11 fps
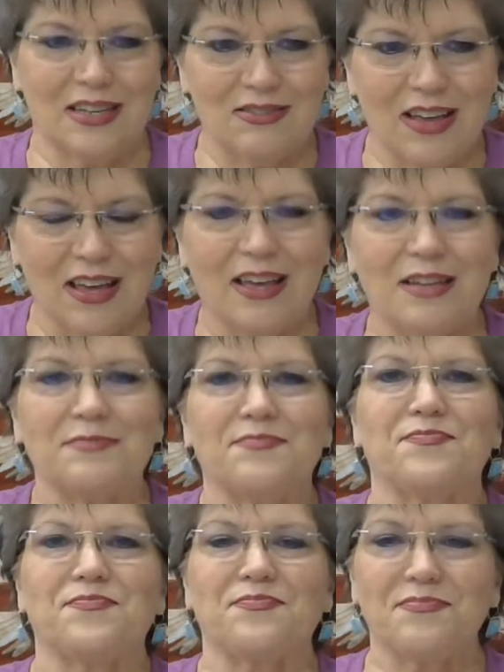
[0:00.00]
Okay.
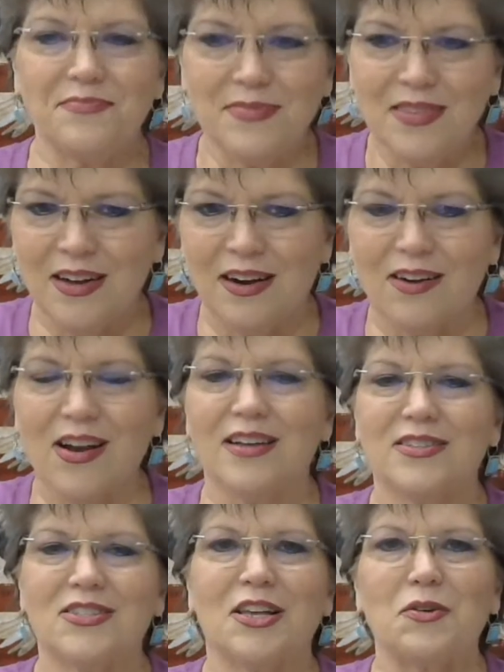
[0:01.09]
All
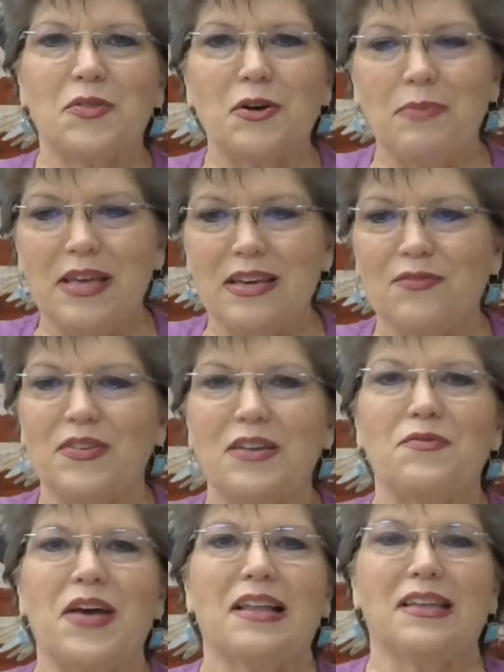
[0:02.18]
right. So they'll be in Fun
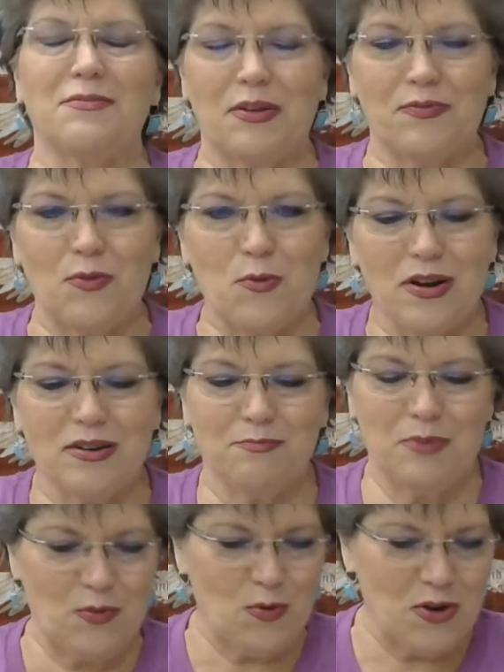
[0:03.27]
Valley
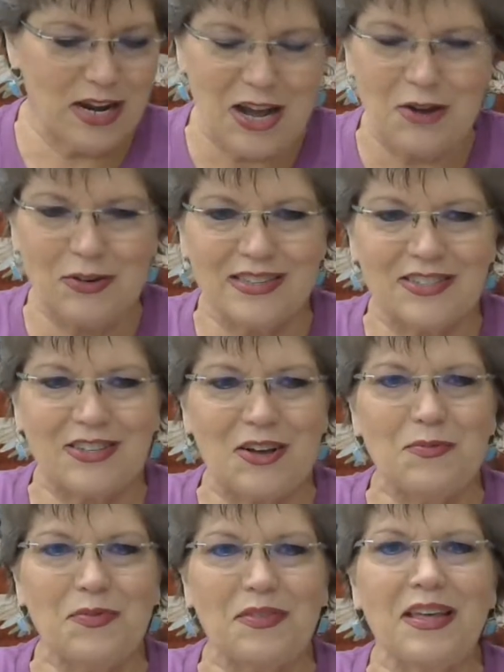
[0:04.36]
before you know it.
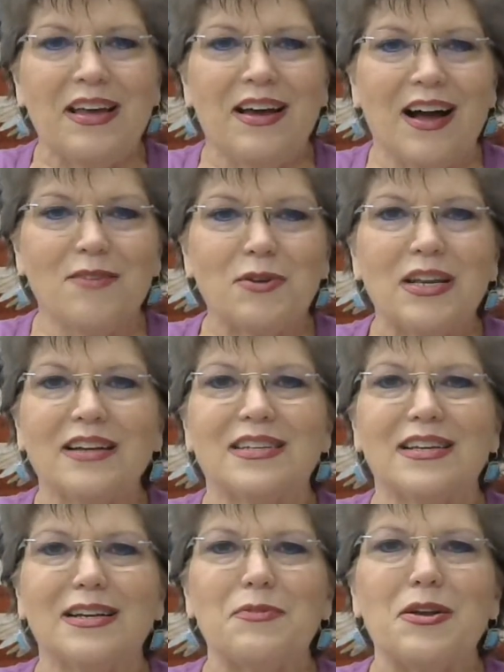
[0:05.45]
So I would like to
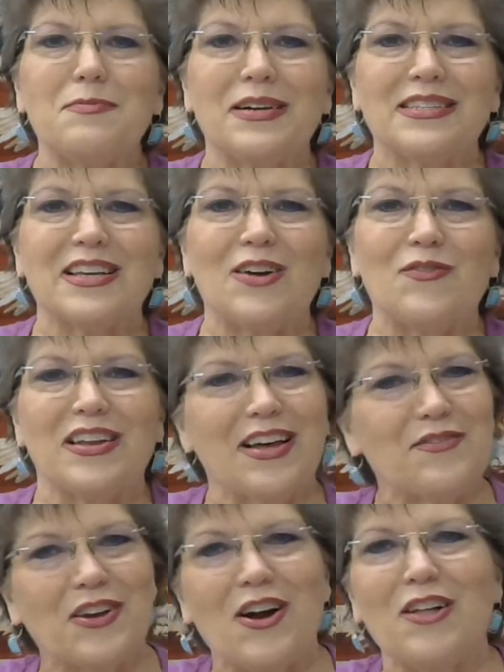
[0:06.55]
get up there myself. I
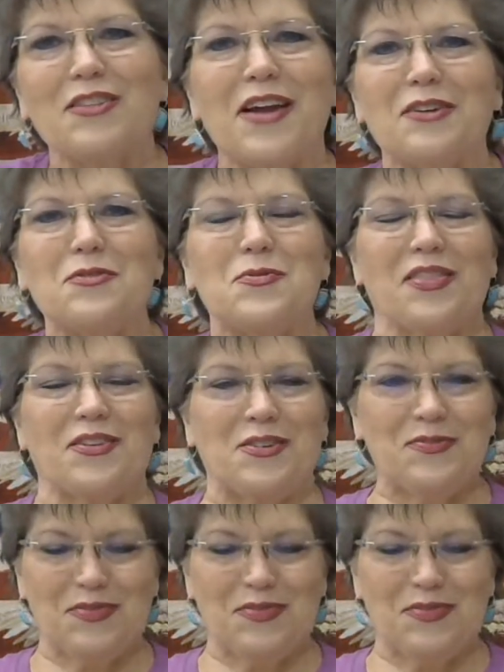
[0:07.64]
love the Colorado weather.